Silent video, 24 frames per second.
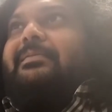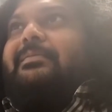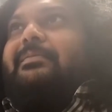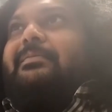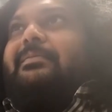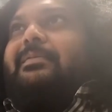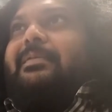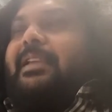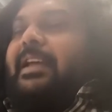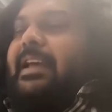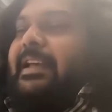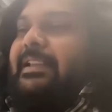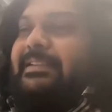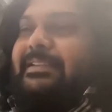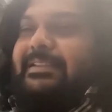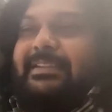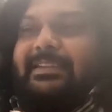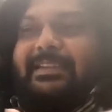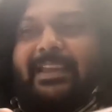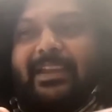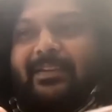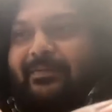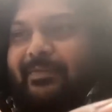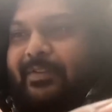as
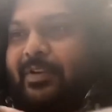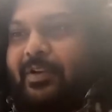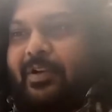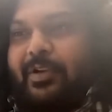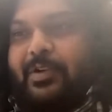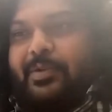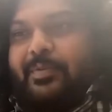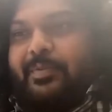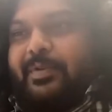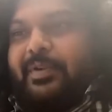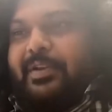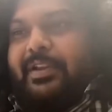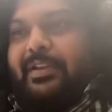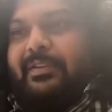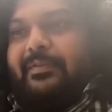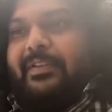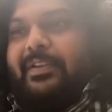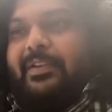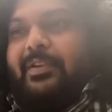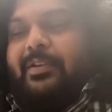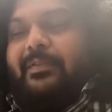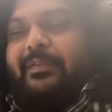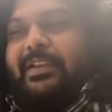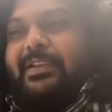every entrepreneur, we
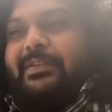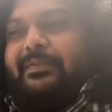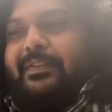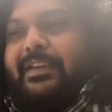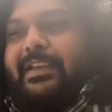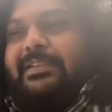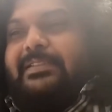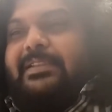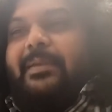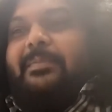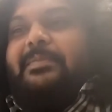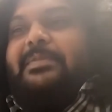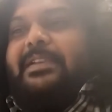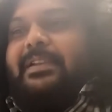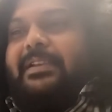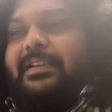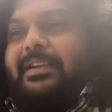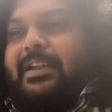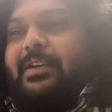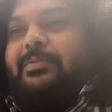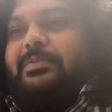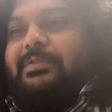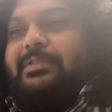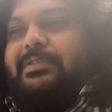always face ups and
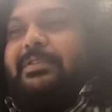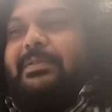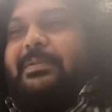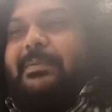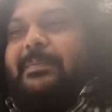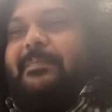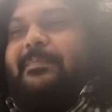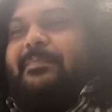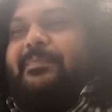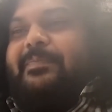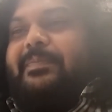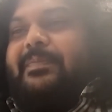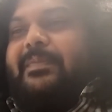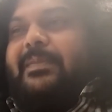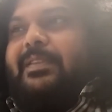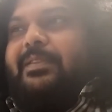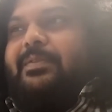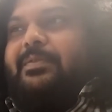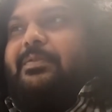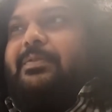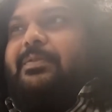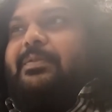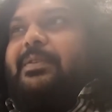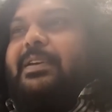downs.
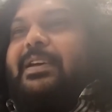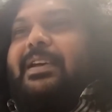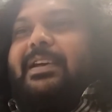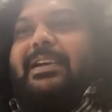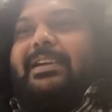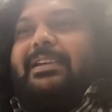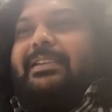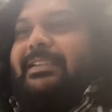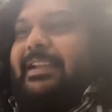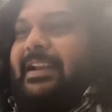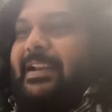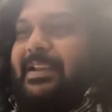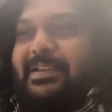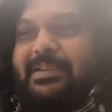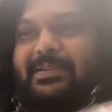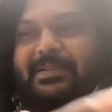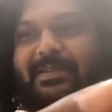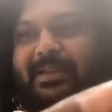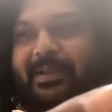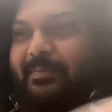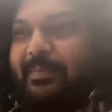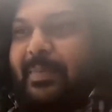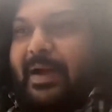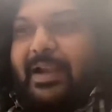So that is
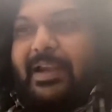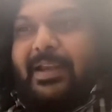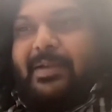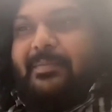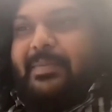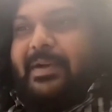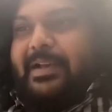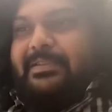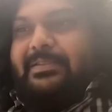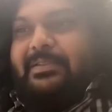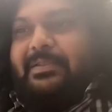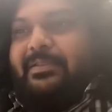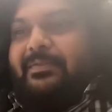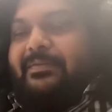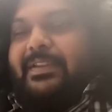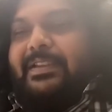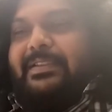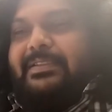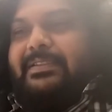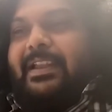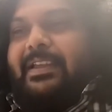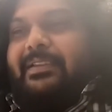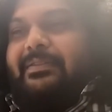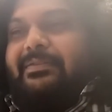a part and parcel of
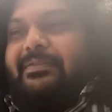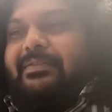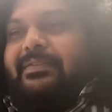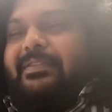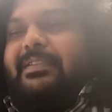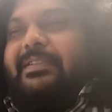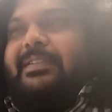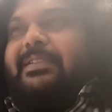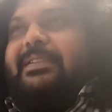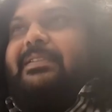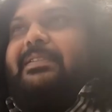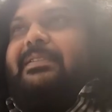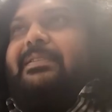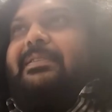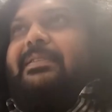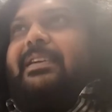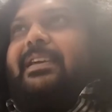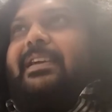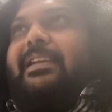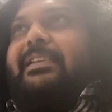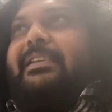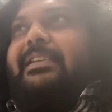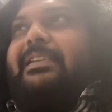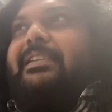this life.
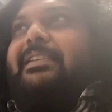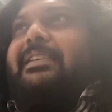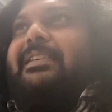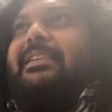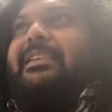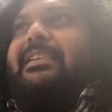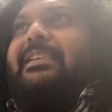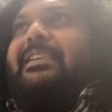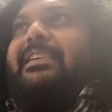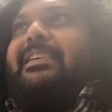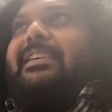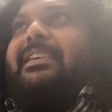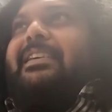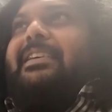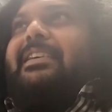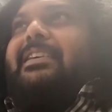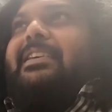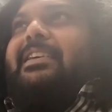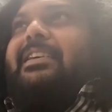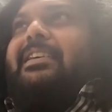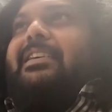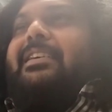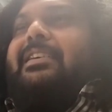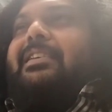And
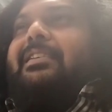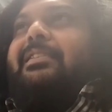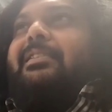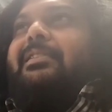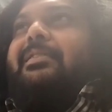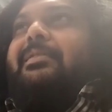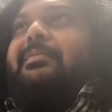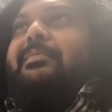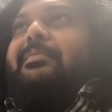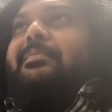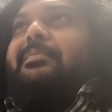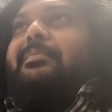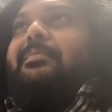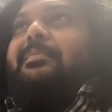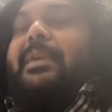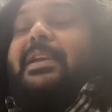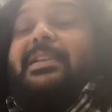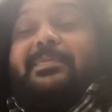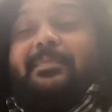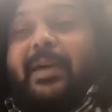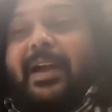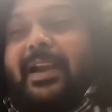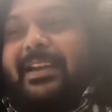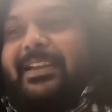
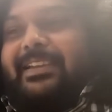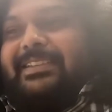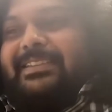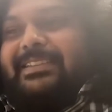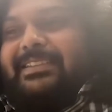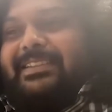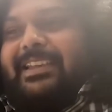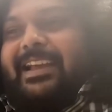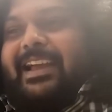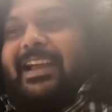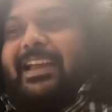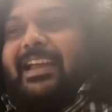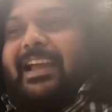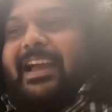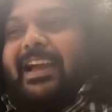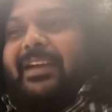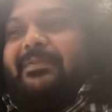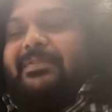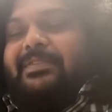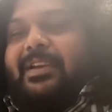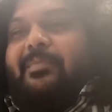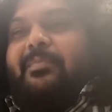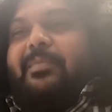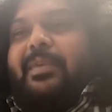best part is I have
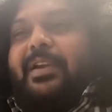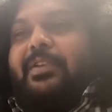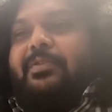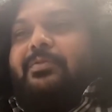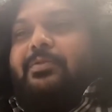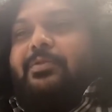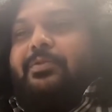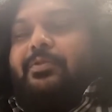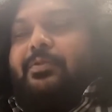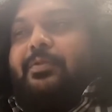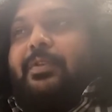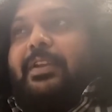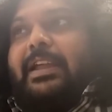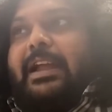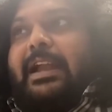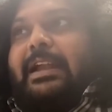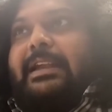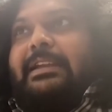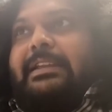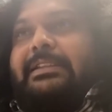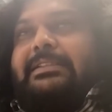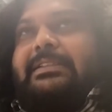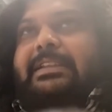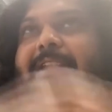somebody who truly
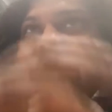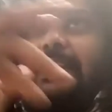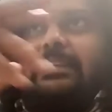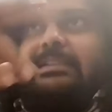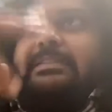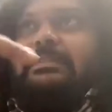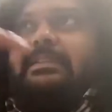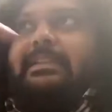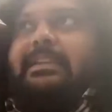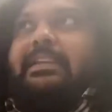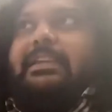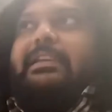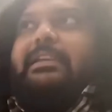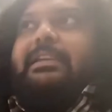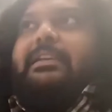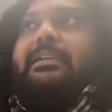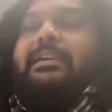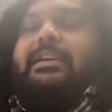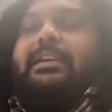understands the